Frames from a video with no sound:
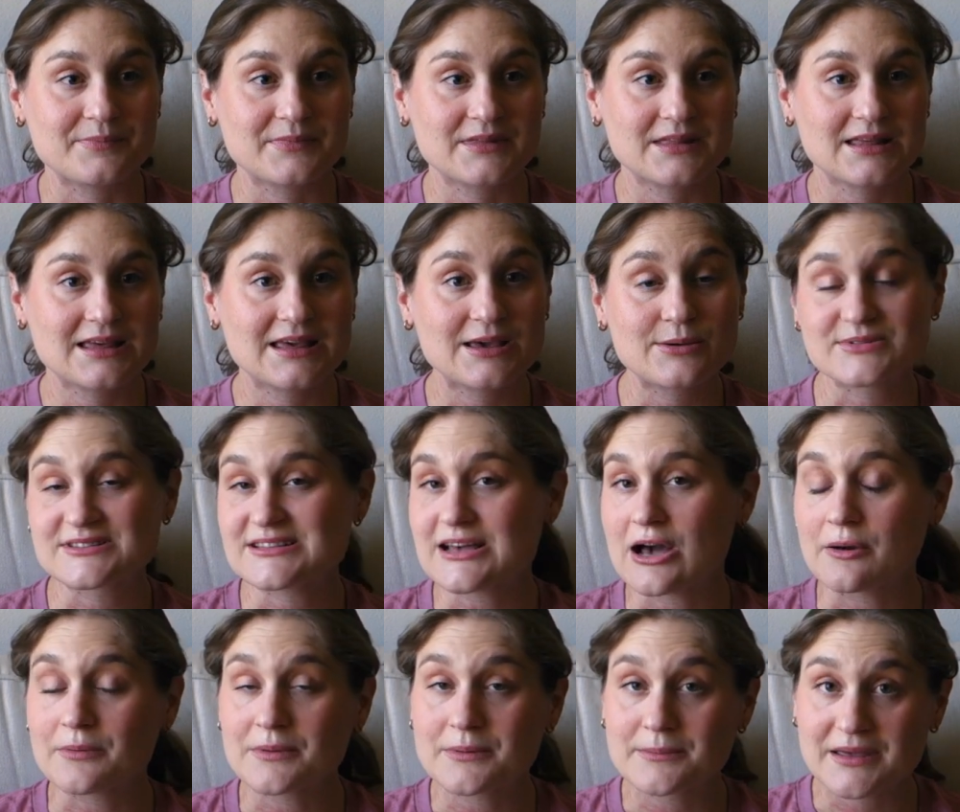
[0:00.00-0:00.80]
he was
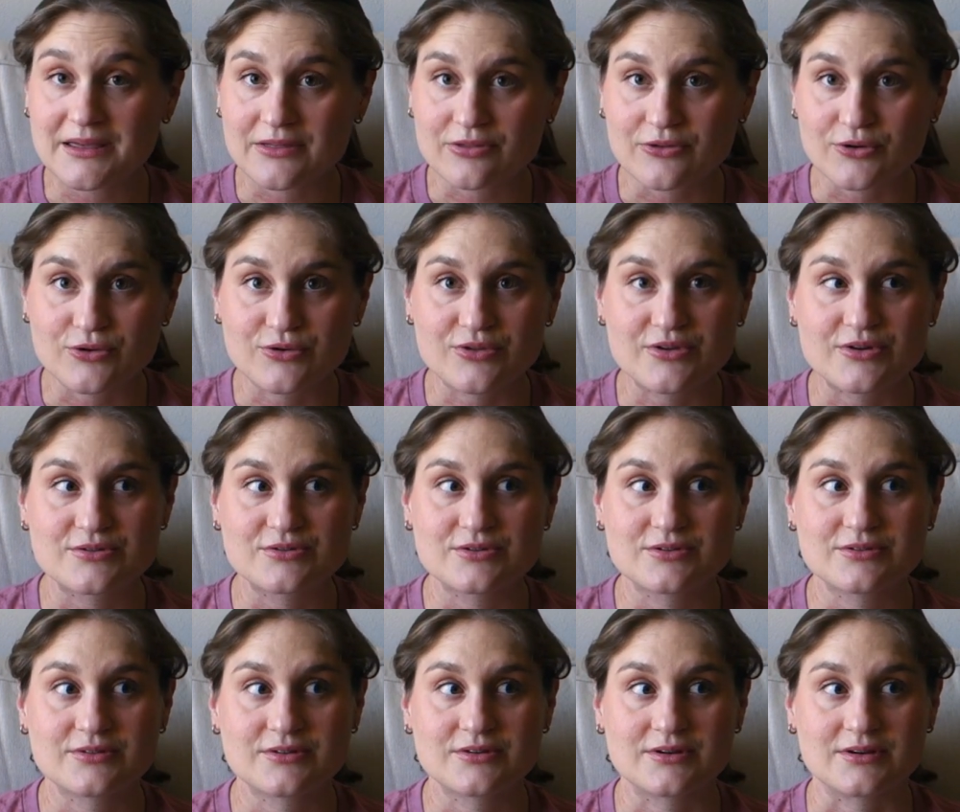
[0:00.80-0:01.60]
helping me through
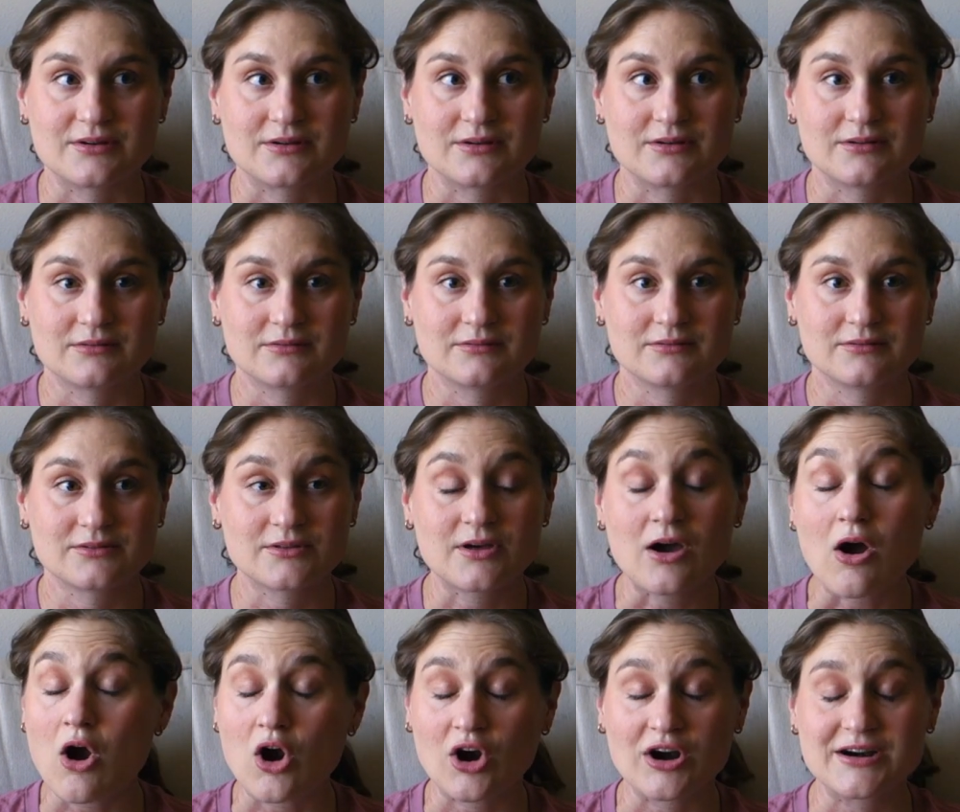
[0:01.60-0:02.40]
the
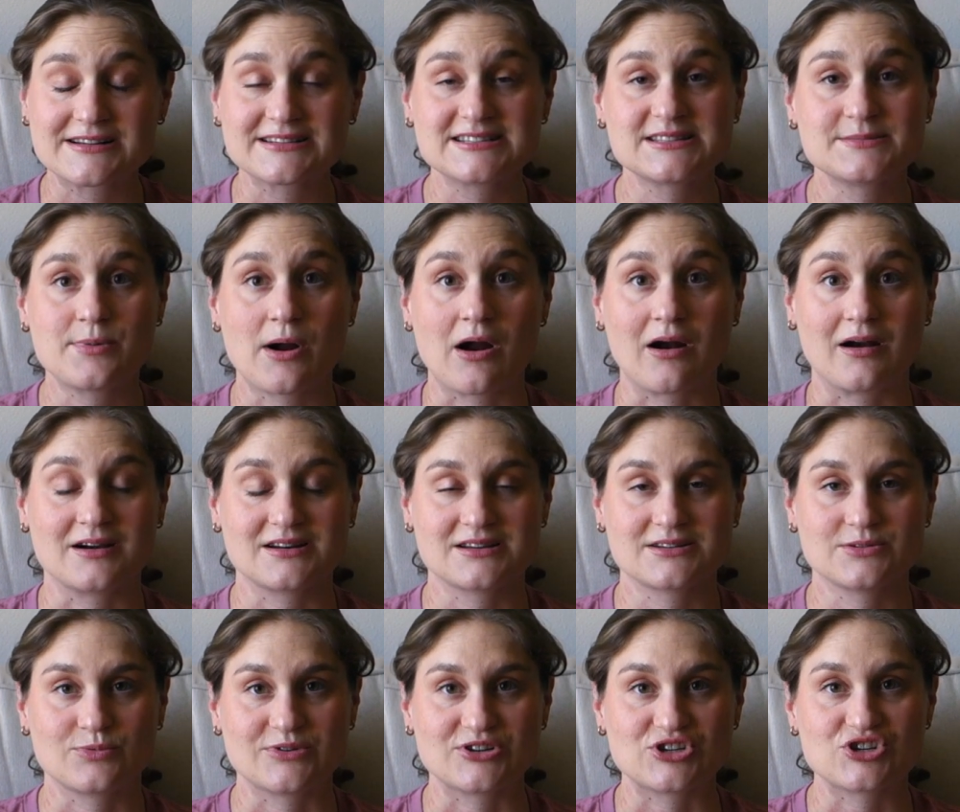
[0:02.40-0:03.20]
hardest
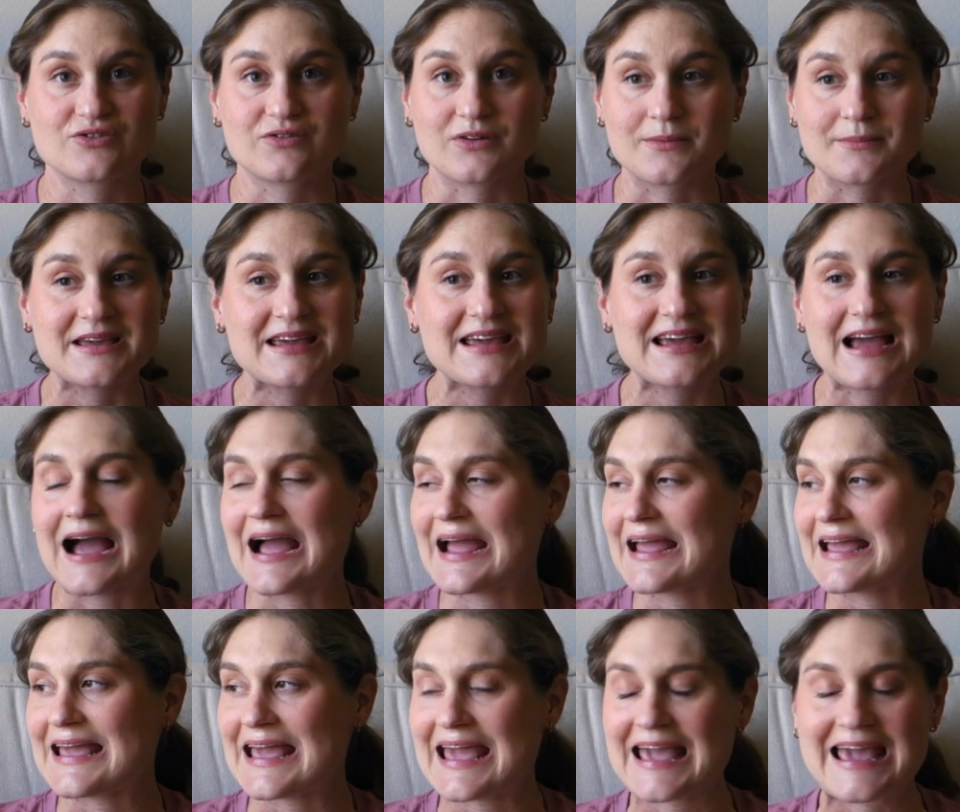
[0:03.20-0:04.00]
part, which for me,
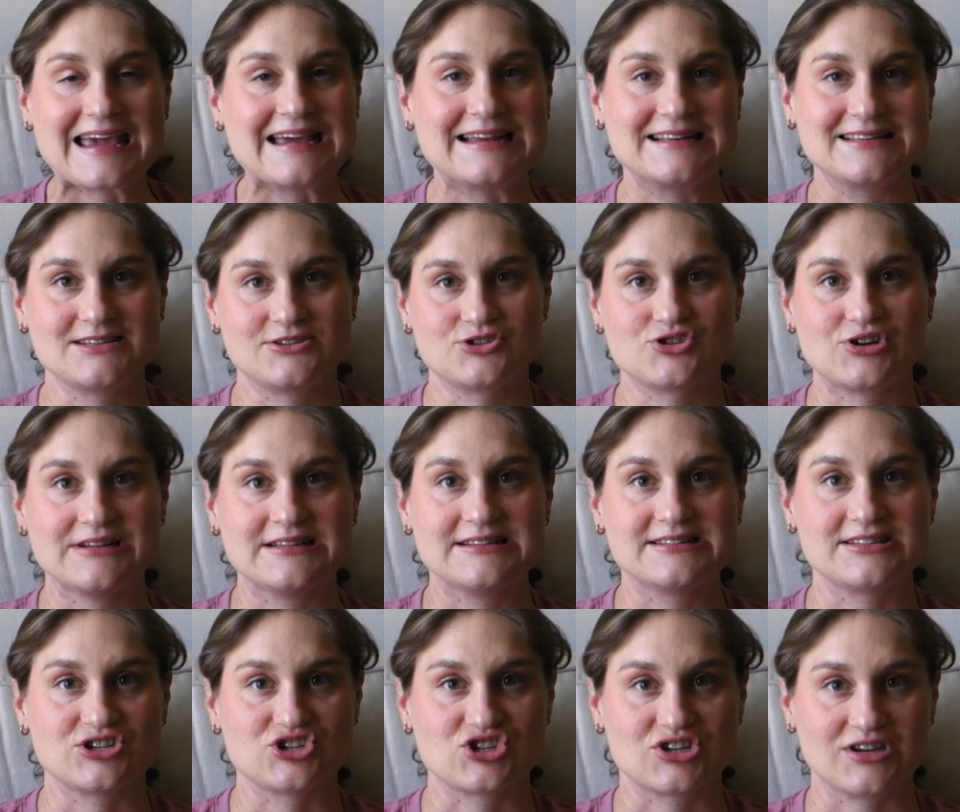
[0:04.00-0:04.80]
I hate
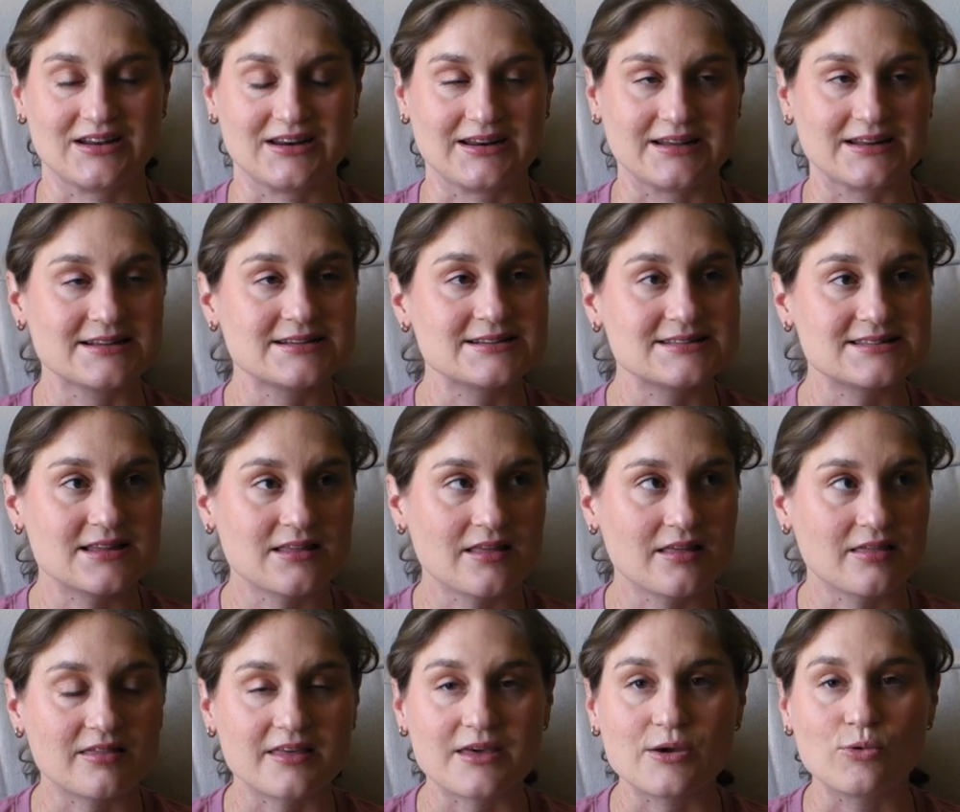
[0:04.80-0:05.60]
transition. It is
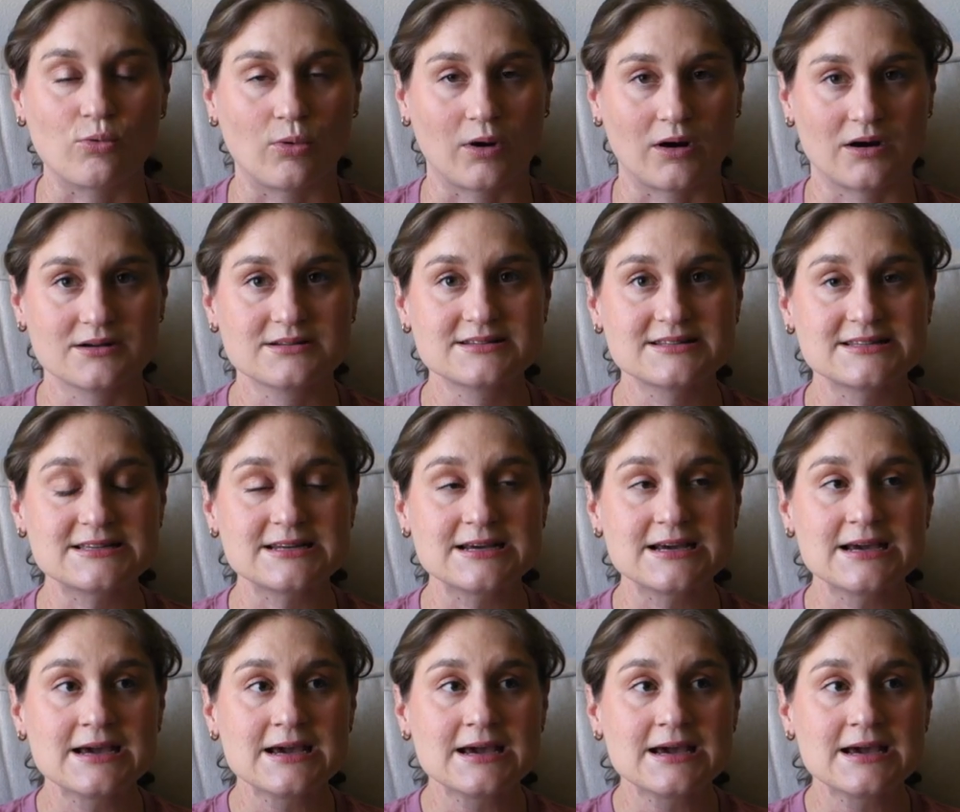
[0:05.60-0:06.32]
the worst.